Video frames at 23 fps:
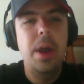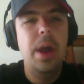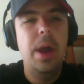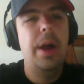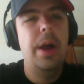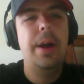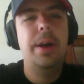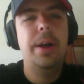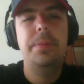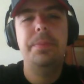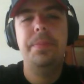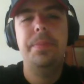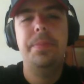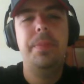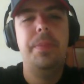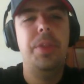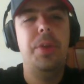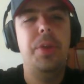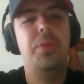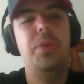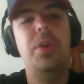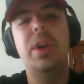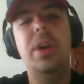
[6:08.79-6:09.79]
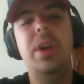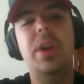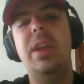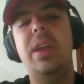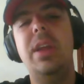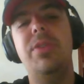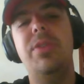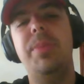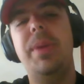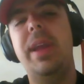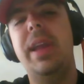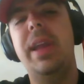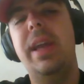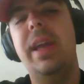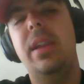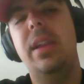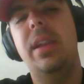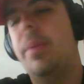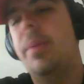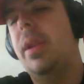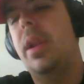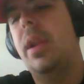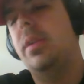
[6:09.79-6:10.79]
The rookies,
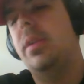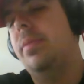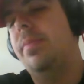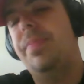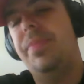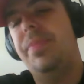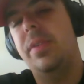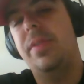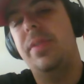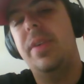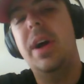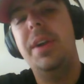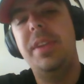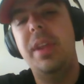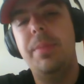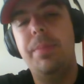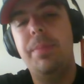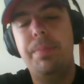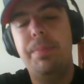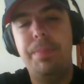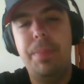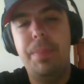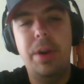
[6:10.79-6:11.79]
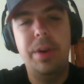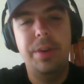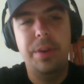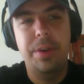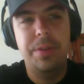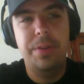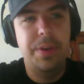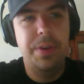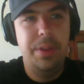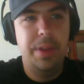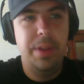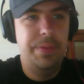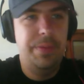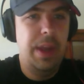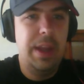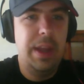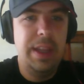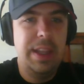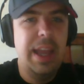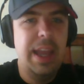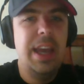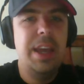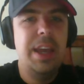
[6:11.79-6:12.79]
man, I mean, Devontae Parker,
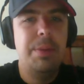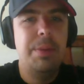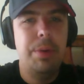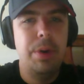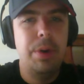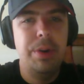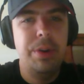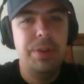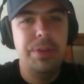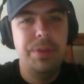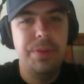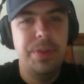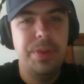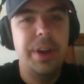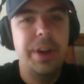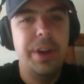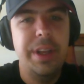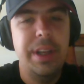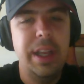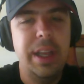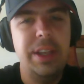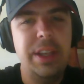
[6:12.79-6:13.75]
again, broke his foot.